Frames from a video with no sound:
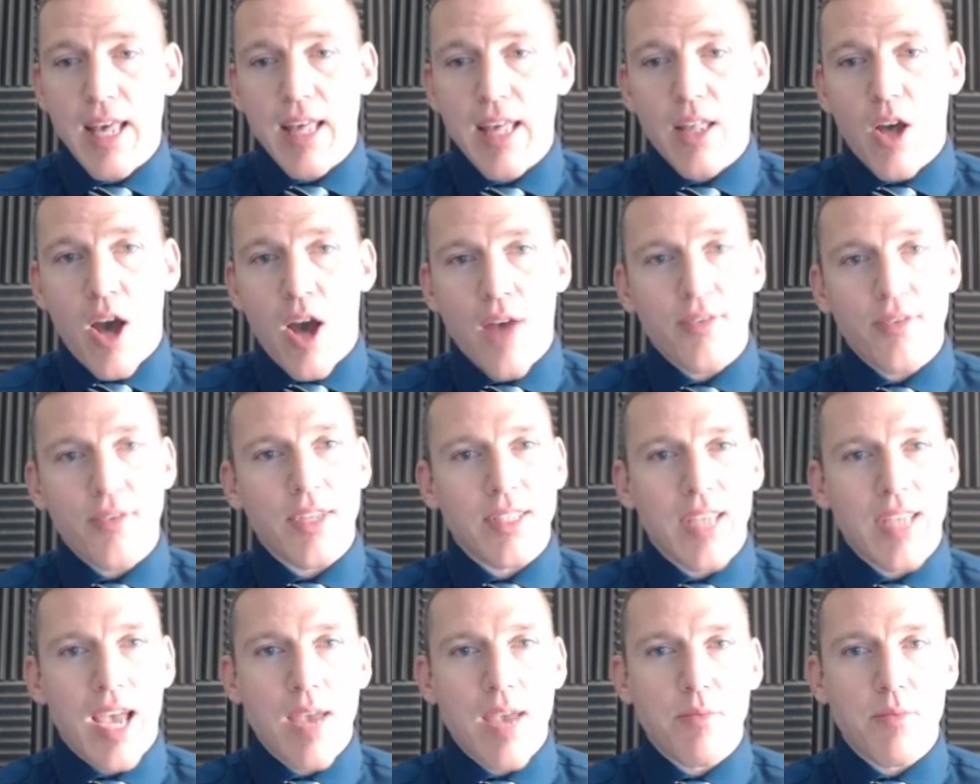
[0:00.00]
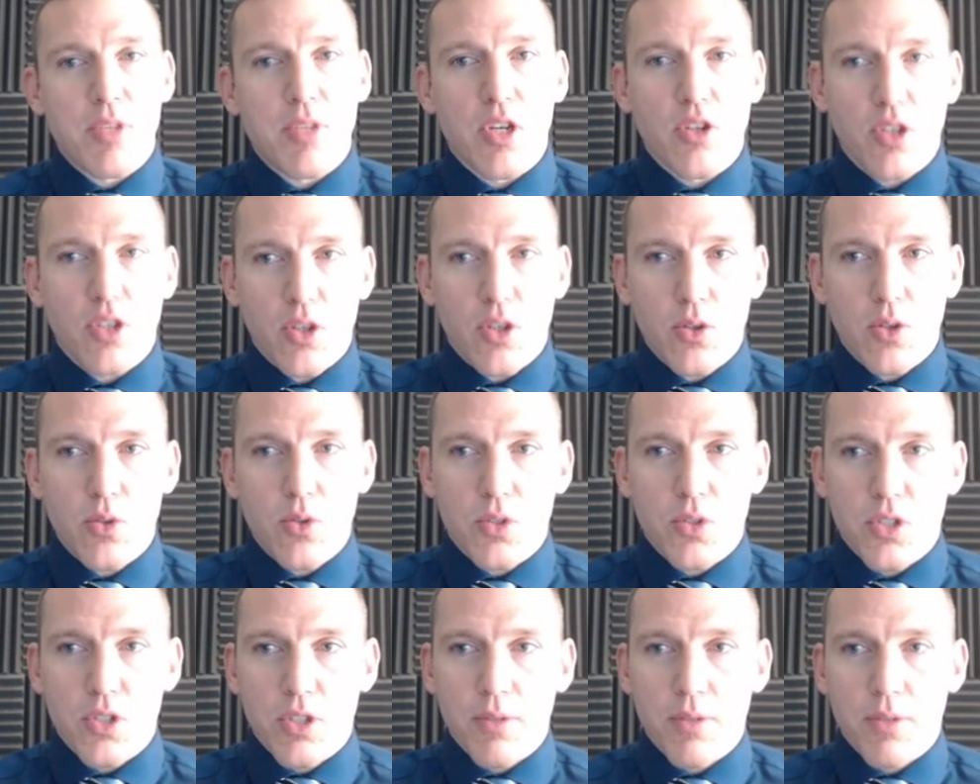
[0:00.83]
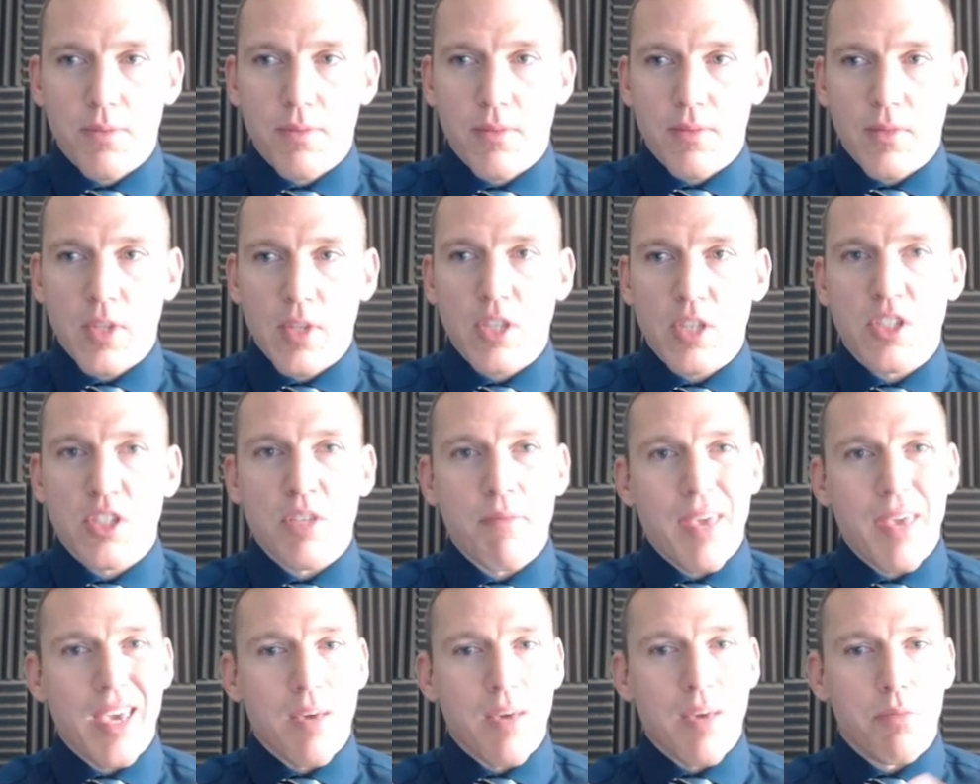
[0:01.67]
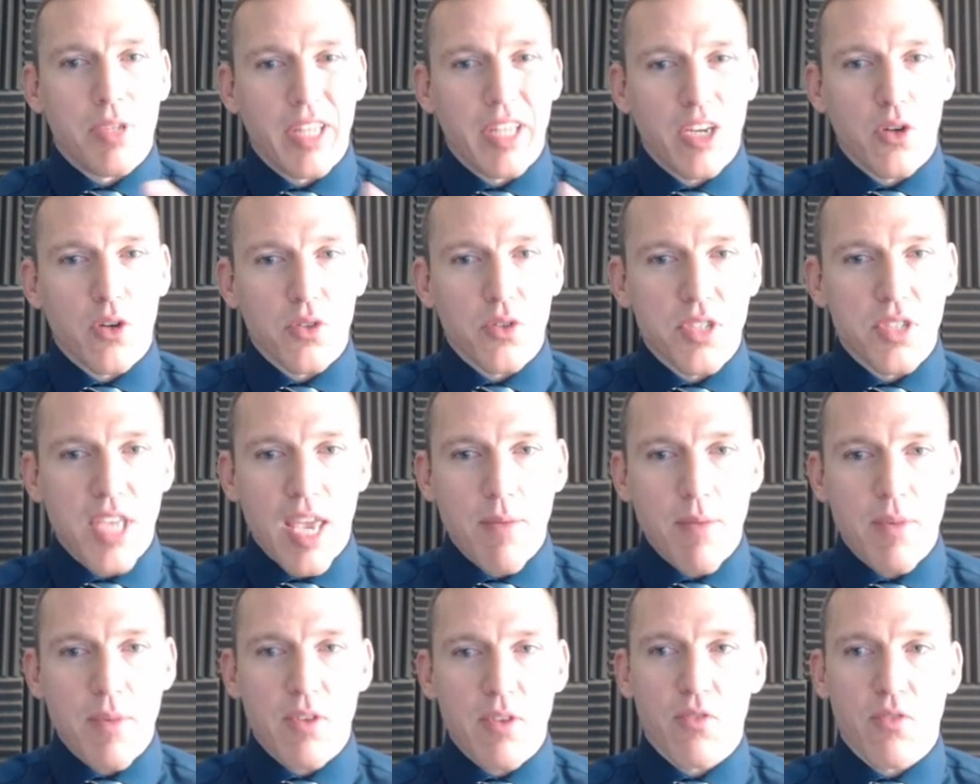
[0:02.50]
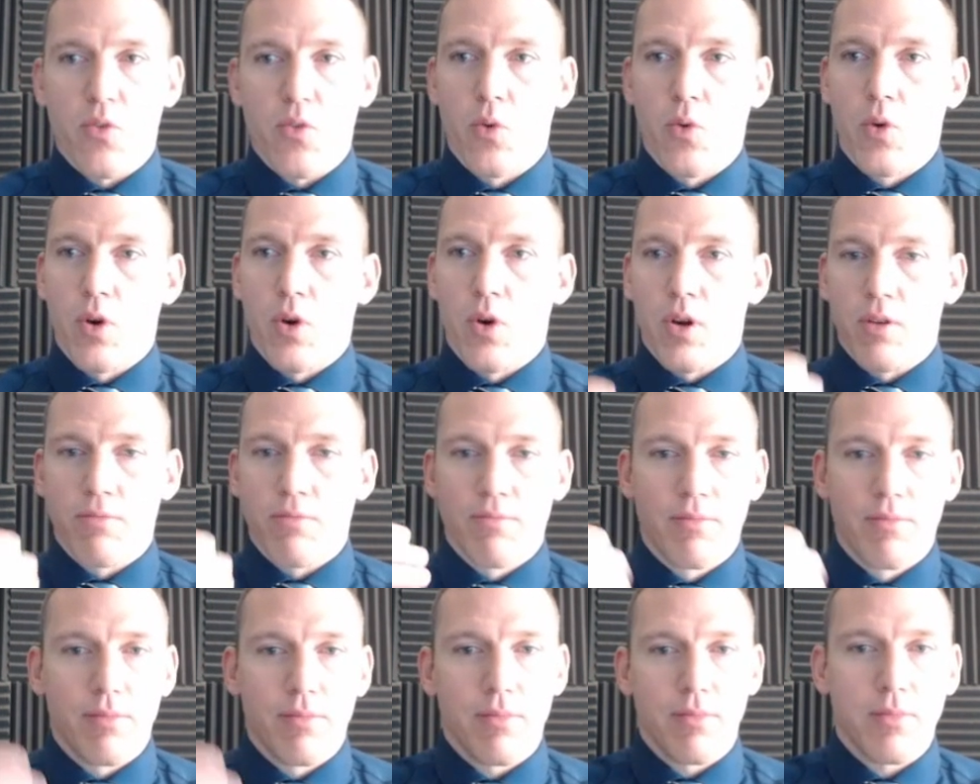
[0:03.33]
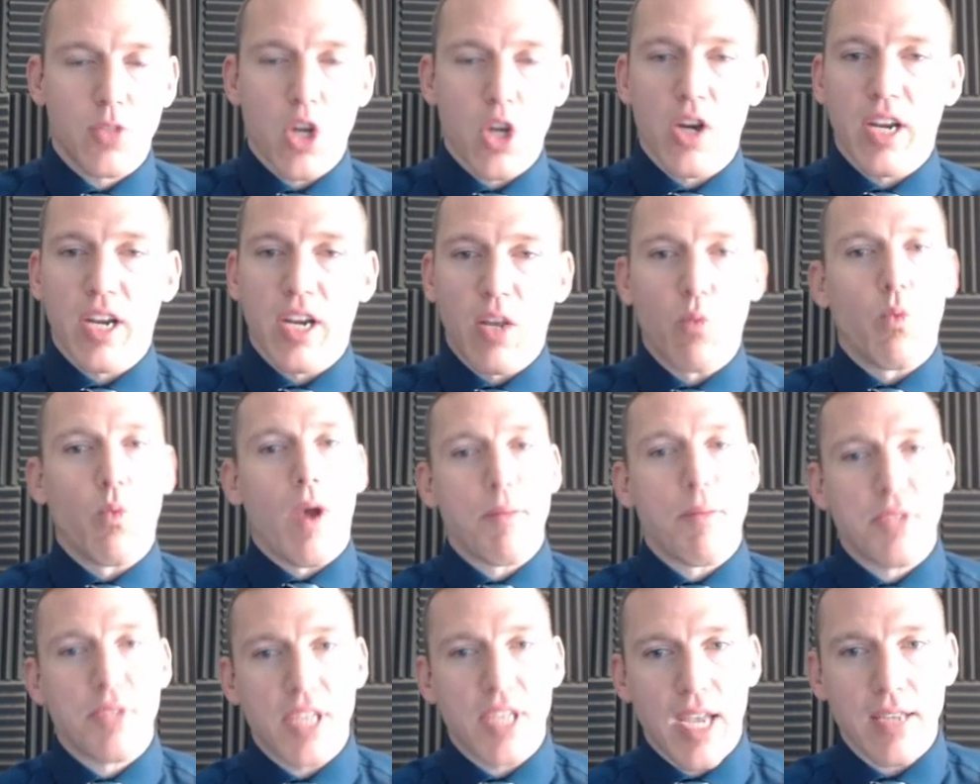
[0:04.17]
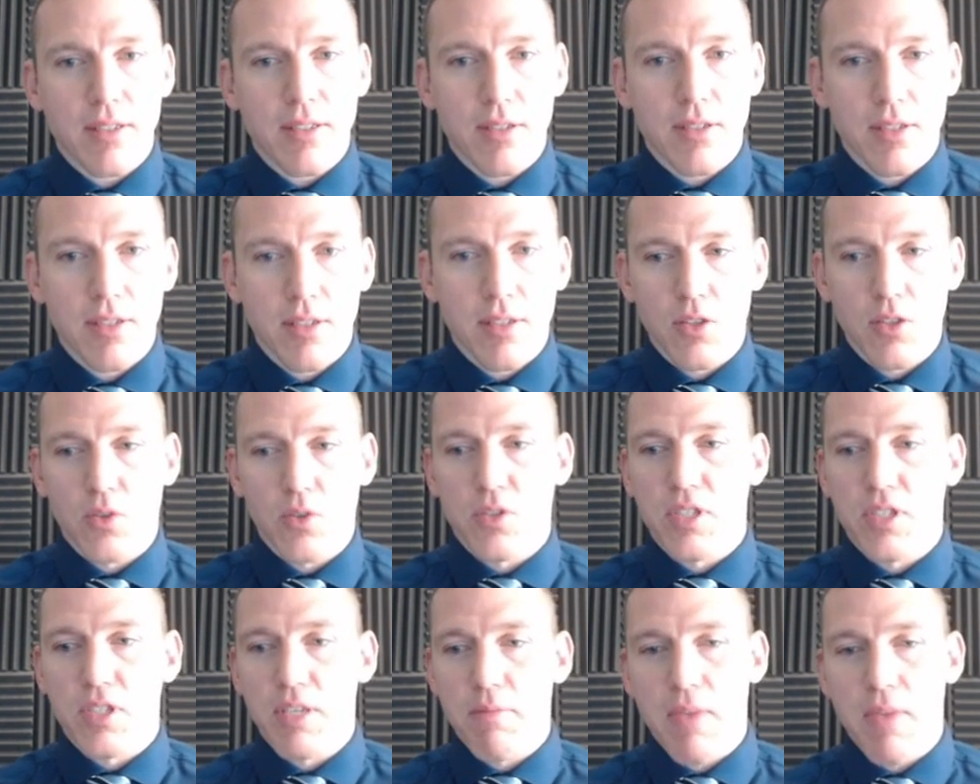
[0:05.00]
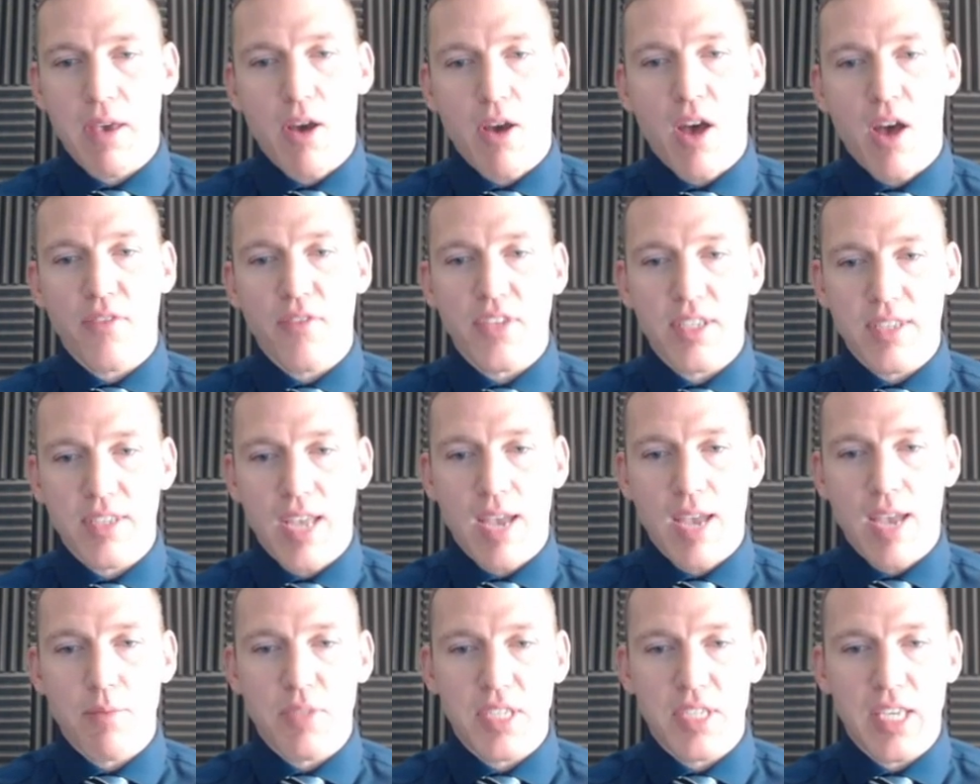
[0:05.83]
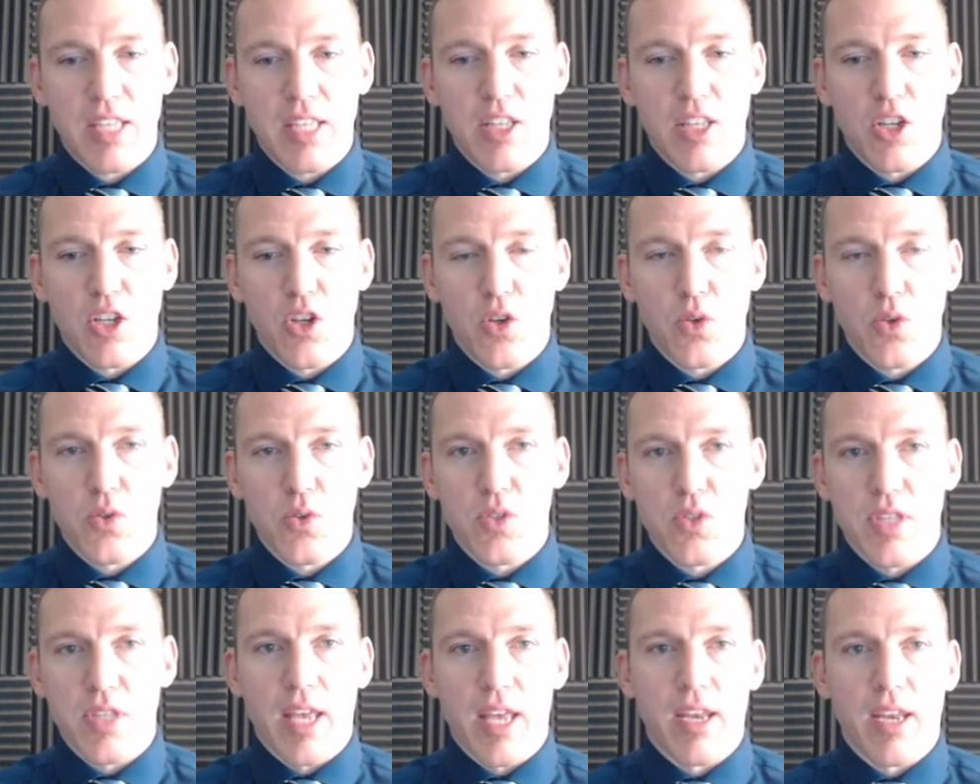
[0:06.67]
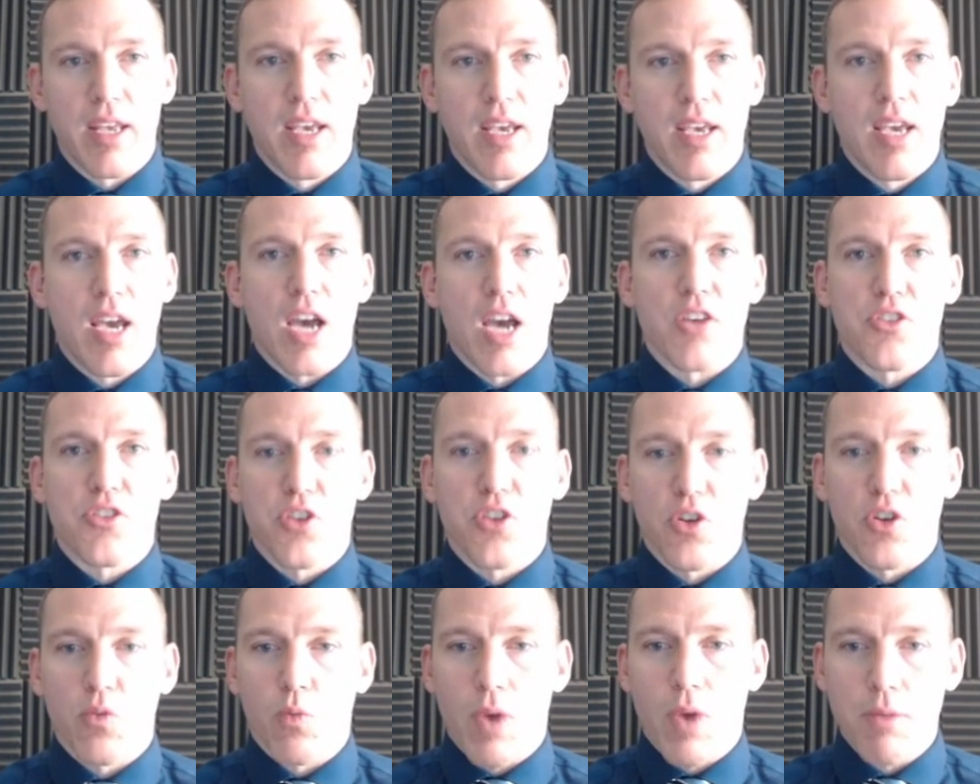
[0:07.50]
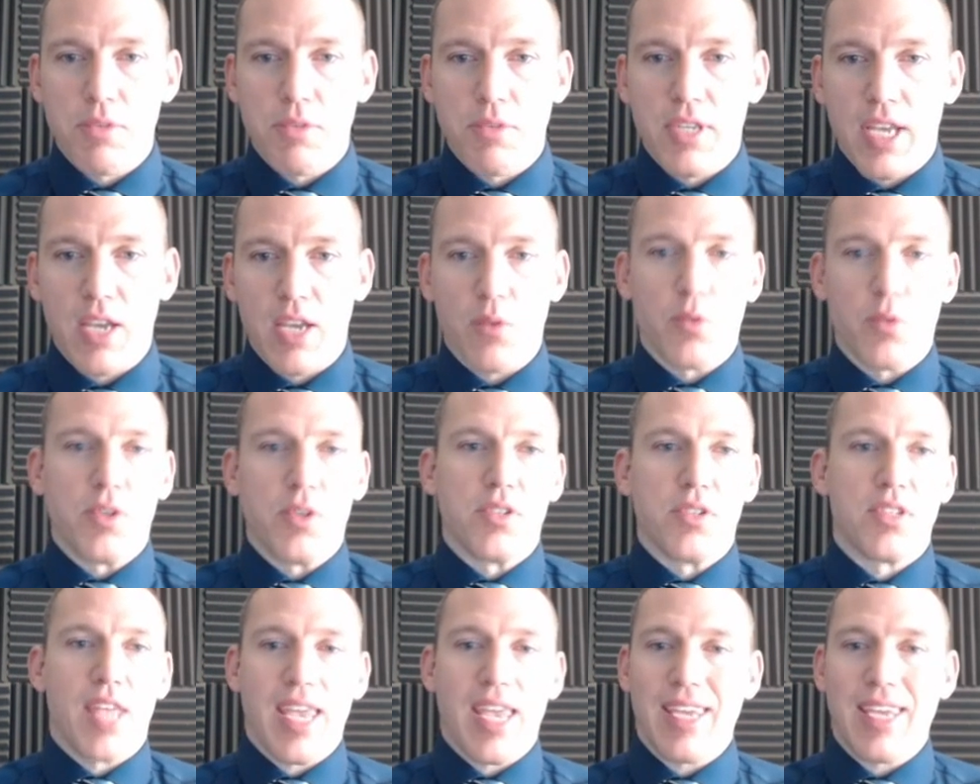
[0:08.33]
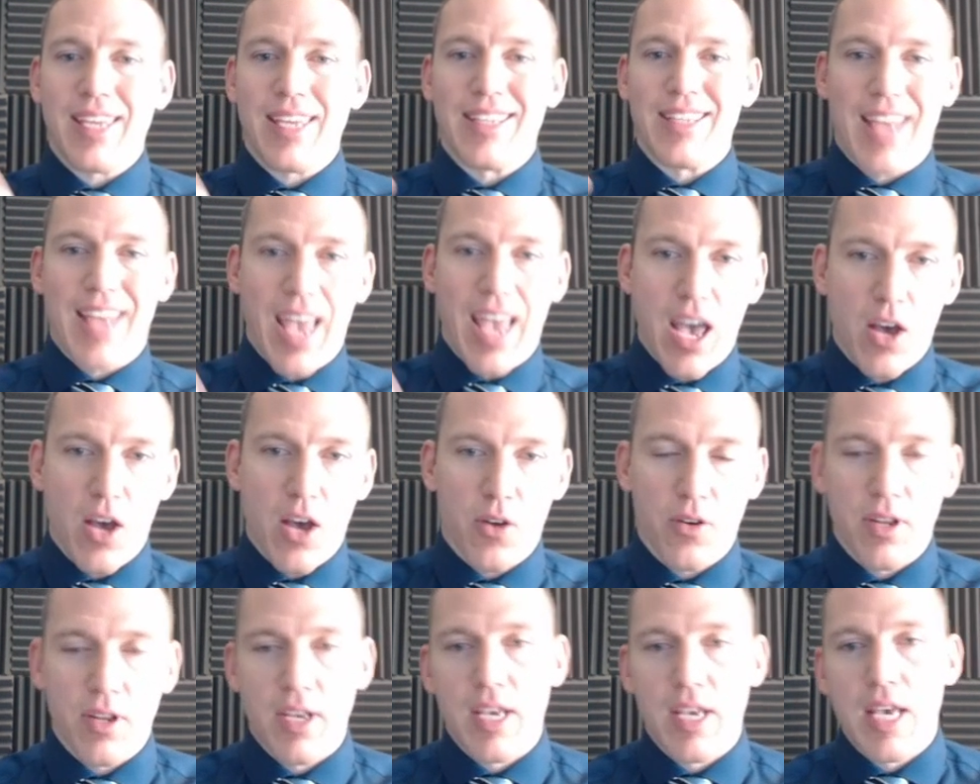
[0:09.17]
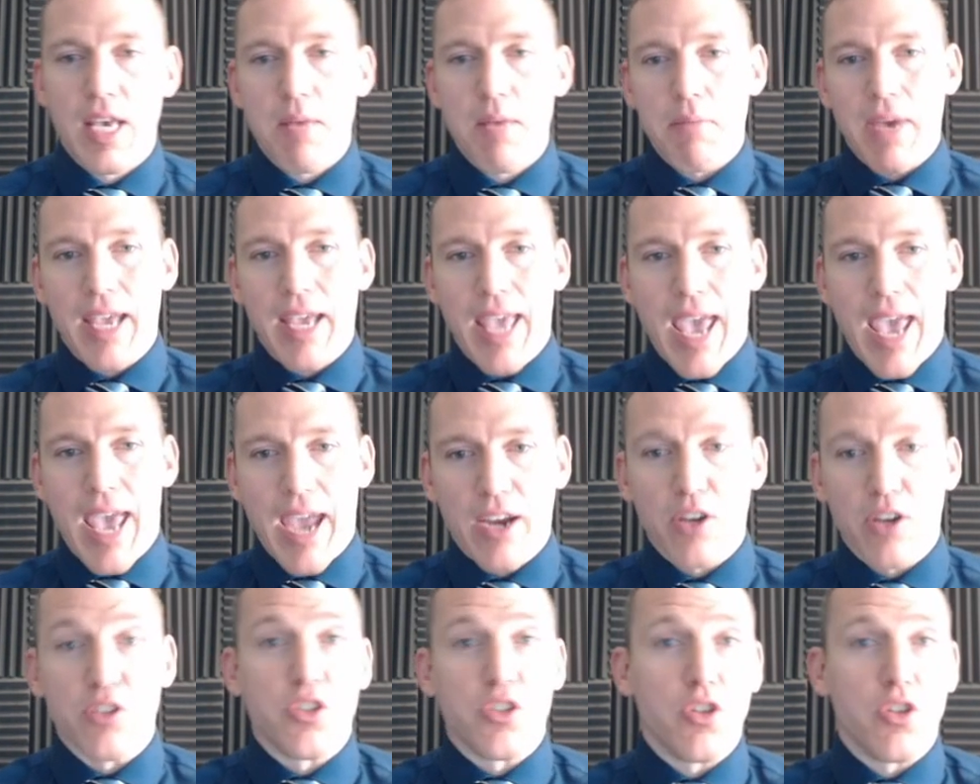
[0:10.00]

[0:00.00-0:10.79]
Oftentimes, they're used to make a political statement for targeting websites. You'll see, oftentimes see in the news that a certain website was taken down by hackers.